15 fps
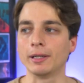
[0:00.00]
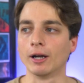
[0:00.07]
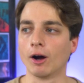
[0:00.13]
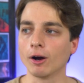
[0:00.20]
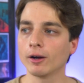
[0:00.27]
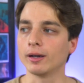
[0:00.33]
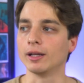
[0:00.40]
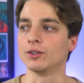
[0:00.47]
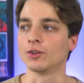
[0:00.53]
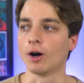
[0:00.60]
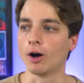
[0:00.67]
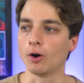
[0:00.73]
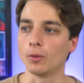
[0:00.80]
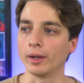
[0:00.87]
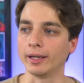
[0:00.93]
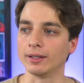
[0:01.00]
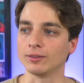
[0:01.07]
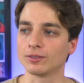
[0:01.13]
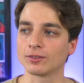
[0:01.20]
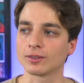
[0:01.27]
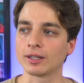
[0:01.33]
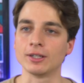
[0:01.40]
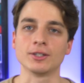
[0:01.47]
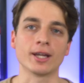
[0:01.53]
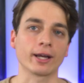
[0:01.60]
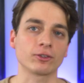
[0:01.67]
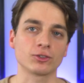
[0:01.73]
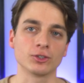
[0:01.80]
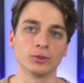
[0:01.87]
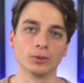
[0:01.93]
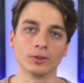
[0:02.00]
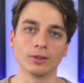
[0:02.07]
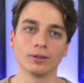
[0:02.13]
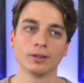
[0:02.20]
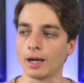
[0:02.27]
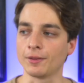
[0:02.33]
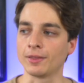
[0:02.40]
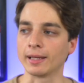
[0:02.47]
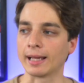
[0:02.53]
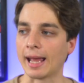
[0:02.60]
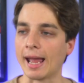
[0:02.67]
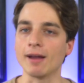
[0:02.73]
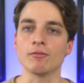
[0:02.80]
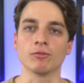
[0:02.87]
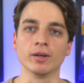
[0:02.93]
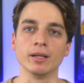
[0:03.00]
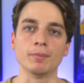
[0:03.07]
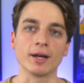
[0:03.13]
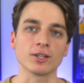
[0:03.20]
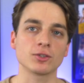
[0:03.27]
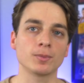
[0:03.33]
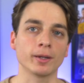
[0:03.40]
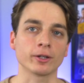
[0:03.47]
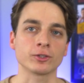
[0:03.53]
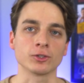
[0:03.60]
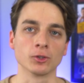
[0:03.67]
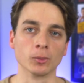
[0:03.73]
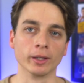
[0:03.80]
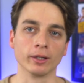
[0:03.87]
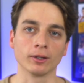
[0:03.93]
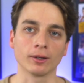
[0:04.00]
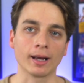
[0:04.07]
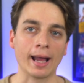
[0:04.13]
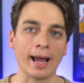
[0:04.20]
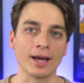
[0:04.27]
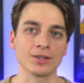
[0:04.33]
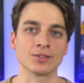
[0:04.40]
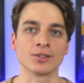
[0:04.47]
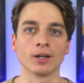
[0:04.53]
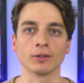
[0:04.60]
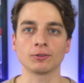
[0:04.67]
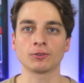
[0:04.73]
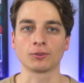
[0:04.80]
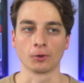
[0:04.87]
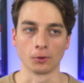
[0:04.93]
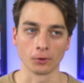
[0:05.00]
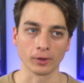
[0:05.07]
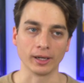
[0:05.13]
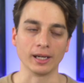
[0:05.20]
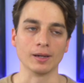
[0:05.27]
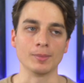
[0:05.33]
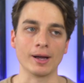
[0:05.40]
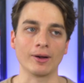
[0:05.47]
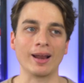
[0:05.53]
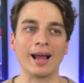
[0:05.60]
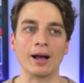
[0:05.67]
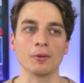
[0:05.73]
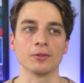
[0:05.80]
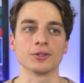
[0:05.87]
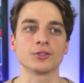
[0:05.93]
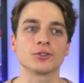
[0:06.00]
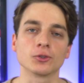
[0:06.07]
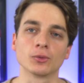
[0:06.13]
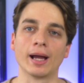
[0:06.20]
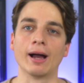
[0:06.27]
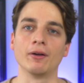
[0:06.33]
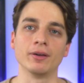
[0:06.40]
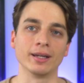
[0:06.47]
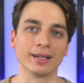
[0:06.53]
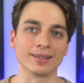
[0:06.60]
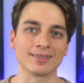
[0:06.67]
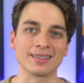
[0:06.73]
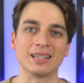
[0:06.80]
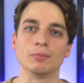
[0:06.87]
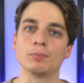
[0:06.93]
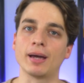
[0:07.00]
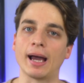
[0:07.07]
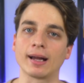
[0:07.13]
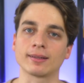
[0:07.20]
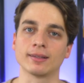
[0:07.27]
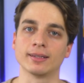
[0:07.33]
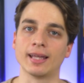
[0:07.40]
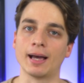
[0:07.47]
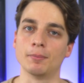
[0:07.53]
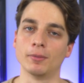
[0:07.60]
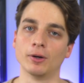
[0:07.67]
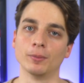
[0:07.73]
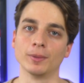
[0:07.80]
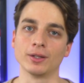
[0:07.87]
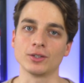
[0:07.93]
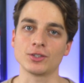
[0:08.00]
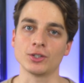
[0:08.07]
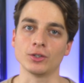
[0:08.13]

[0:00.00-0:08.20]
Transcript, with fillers: I mean, art is always contextual. I think every Best Picture winner has a story about how the surroundings impacted that moment